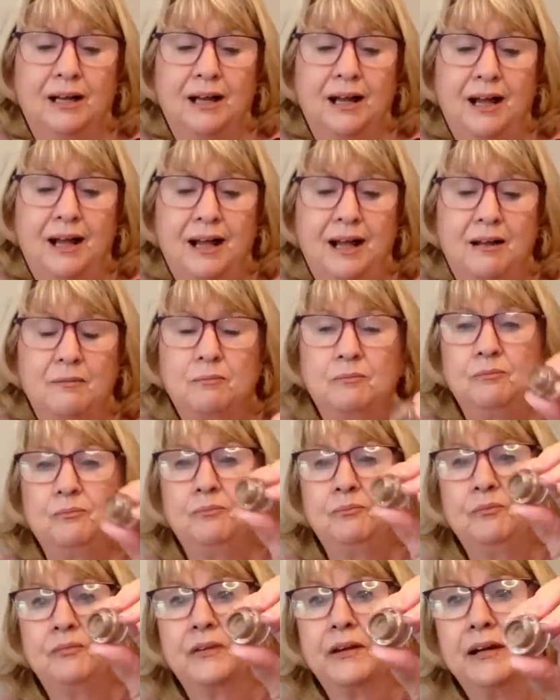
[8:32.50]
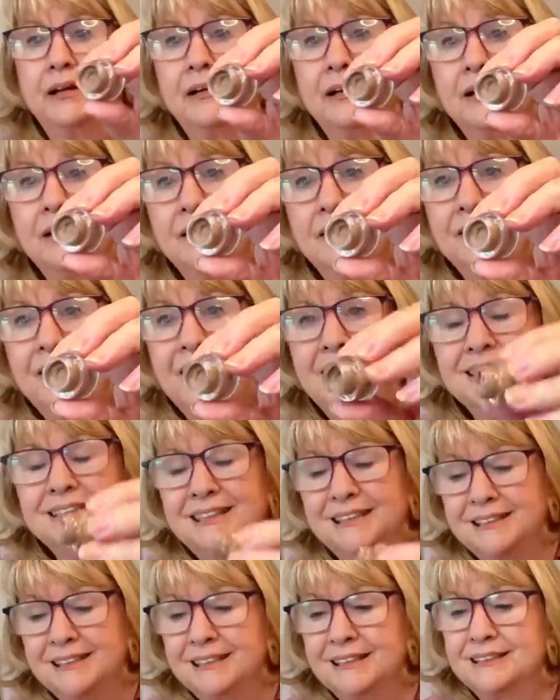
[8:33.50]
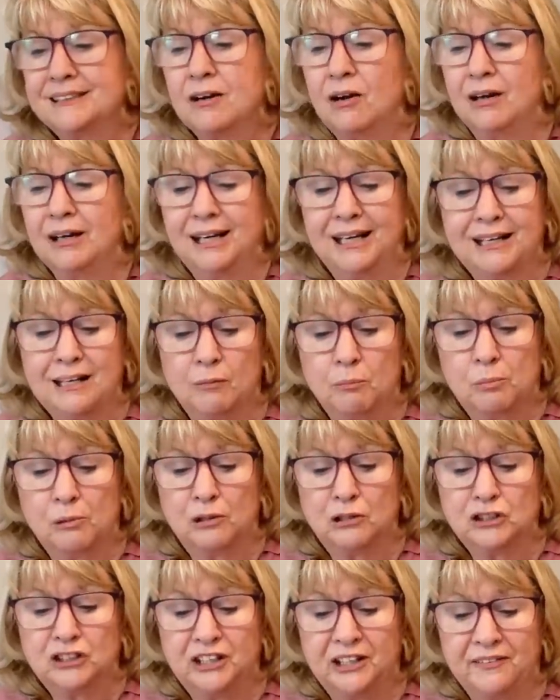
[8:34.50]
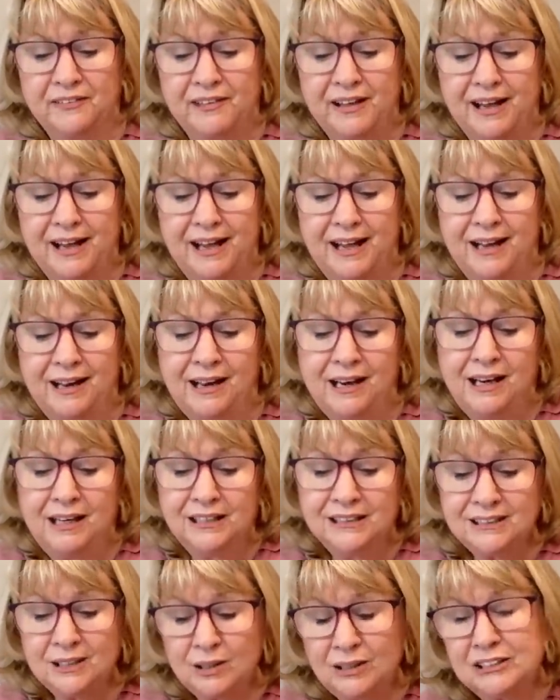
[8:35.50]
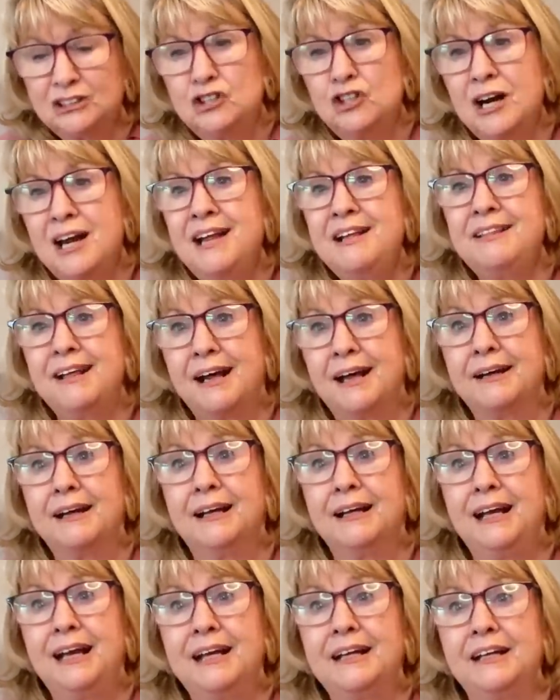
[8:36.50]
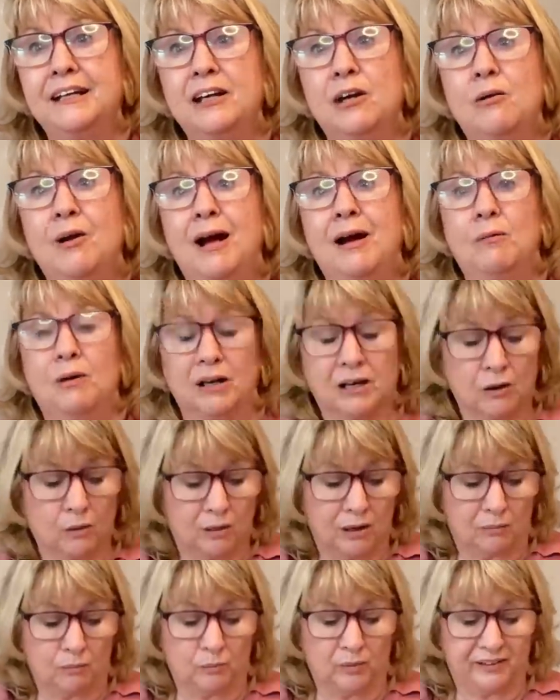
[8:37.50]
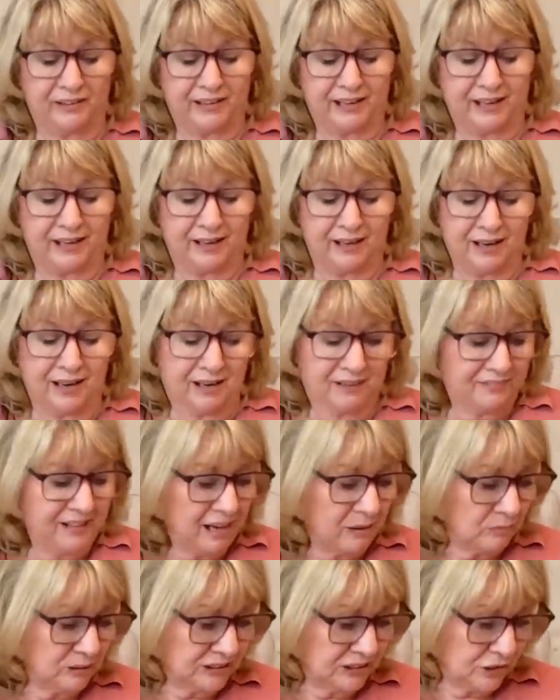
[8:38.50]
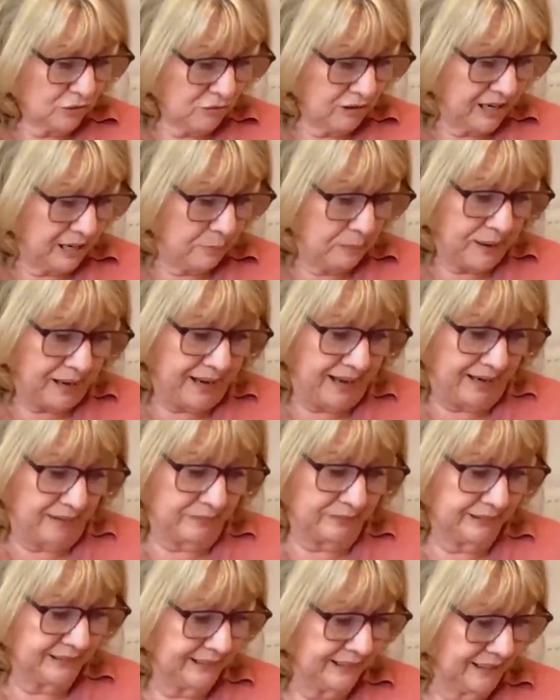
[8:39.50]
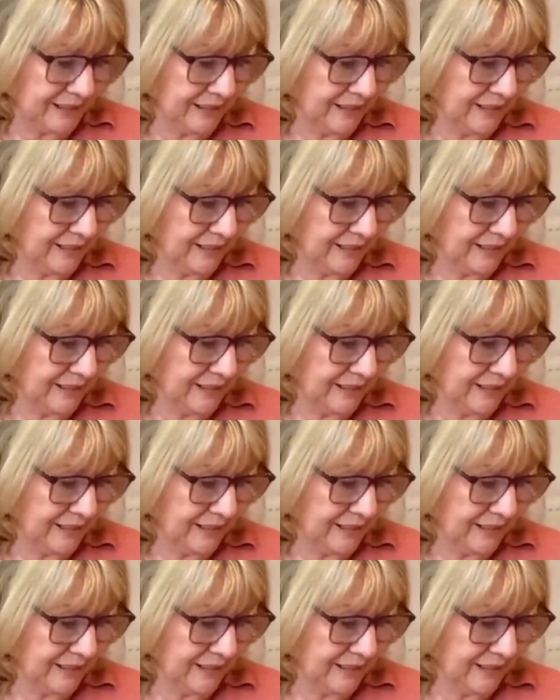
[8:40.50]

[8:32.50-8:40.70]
That's it, and it's got a little brush in there. So I'll try that and I'll let you know how I go on with it. That was £3.